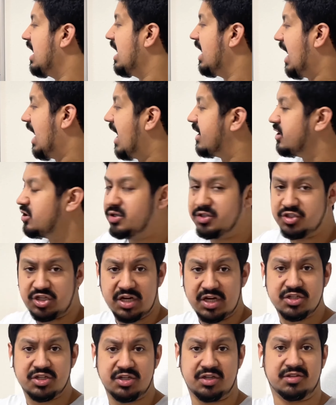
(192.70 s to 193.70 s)
and you could change
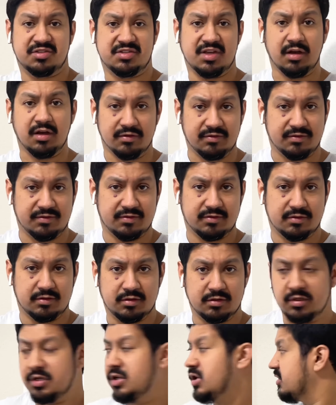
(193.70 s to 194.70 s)
it yourself.
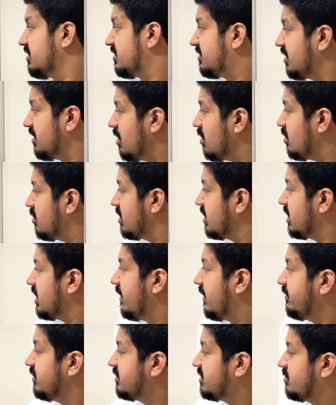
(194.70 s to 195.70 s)
So if
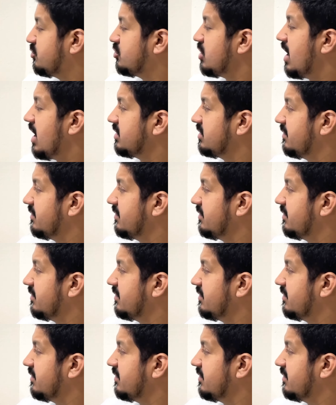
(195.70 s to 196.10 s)
you subtract the